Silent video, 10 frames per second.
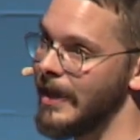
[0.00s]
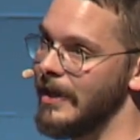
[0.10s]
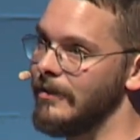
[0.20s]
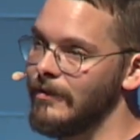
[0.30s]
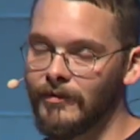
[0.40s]

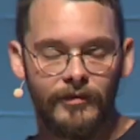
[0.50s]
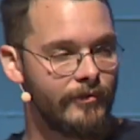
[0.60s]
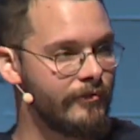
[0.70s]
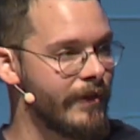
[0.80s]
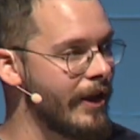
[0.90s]
and
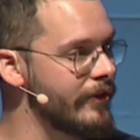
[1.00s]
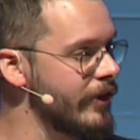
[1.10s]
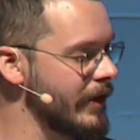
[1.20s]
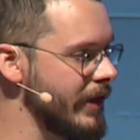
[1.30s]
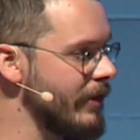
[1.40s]

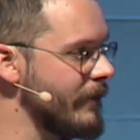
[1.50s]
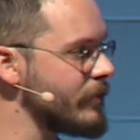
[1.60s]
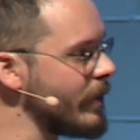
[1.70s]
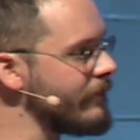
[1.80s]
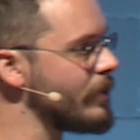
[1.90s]
founder and leader of the
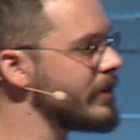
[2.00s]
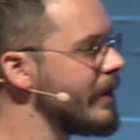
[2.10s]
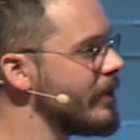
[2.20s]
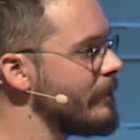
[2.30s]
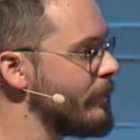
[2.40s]

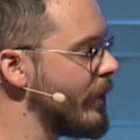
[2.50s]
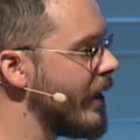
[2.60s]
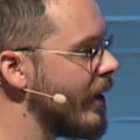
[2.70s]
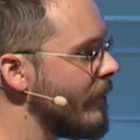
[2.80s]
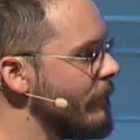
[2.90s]
24/7
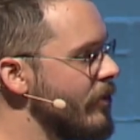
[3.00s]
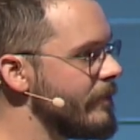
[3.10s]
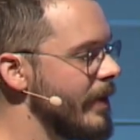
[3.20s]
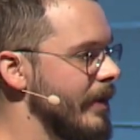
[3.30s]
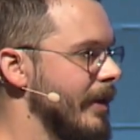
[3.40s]
prayer
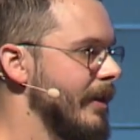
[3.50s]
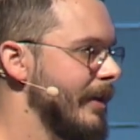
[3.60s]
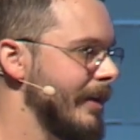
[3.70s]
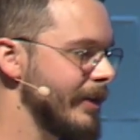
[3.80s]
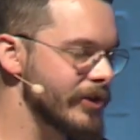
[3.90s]
movement,
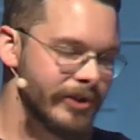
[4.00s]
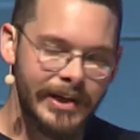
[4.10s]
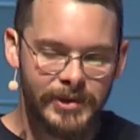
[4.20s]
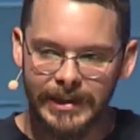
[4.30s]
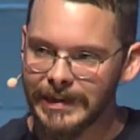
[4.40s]

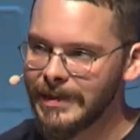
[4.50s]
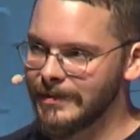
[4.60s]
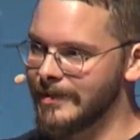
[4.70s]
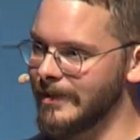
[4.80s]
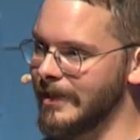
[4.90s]
describes it like
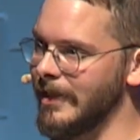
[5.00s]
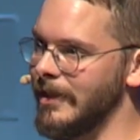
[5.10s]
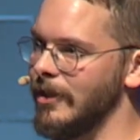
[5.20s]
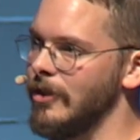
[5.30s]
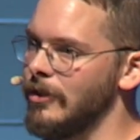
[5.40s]
this, that
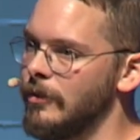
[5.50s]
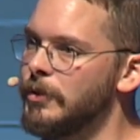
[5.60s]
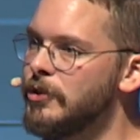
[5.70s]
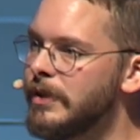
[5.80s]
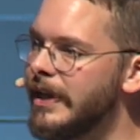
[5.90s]
when
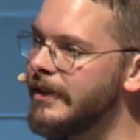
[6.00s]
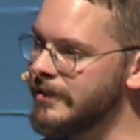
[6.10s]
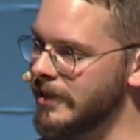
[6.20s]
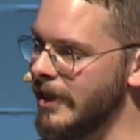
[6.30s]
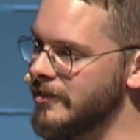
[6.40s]
you get
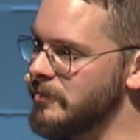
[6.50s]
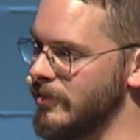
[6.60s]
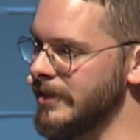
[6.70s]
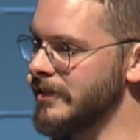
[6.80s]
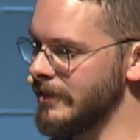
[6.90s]
into God's
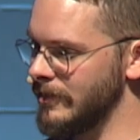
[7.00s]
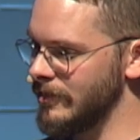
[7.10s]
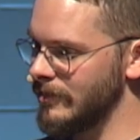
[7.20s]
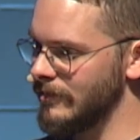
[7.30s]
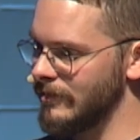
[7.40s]

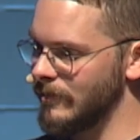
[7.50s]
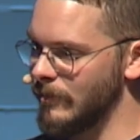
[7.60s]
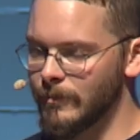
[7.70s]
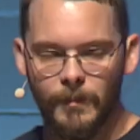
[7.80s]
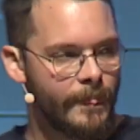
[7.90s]
presence
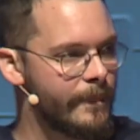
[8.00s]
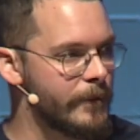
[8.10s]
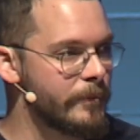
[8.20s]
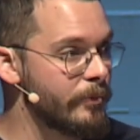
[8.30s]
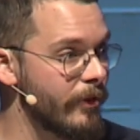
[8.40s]

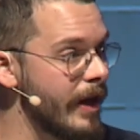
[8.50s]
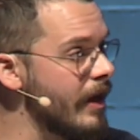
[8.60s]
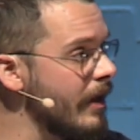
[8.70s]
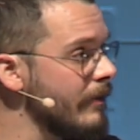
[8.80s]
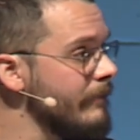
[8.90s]
through
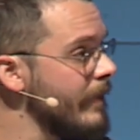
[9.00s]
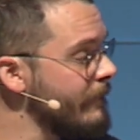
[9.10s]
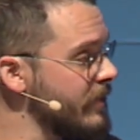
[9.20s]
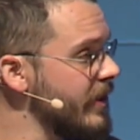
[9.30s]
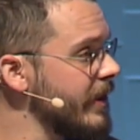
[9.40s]
prayer in
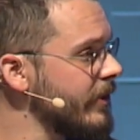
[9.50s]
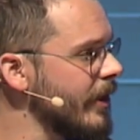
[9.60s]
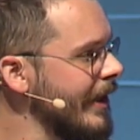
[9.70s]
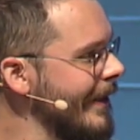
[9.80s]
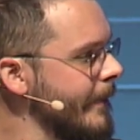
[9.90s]
particular,
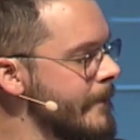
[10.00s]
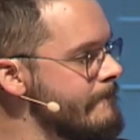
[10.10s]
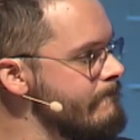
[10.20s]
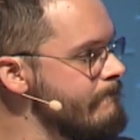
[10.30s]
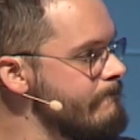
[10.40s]

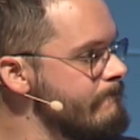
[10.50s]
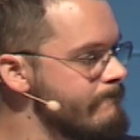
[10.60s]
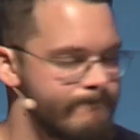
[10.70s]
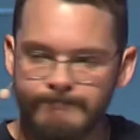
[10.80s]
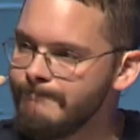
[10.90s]

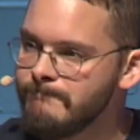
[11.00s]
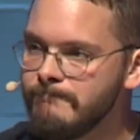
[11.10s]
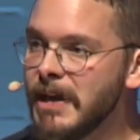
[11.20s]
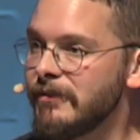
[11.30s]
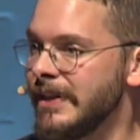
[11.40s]

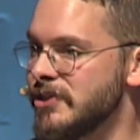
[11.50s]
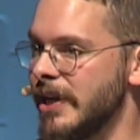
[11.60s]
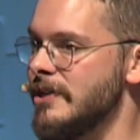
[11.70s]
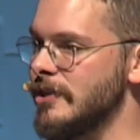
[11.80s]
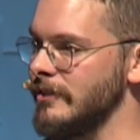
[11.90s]
nothing
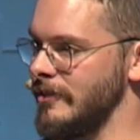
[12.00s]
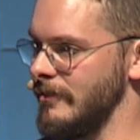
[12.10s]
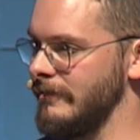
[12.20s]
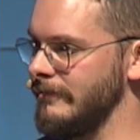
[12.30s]
changes.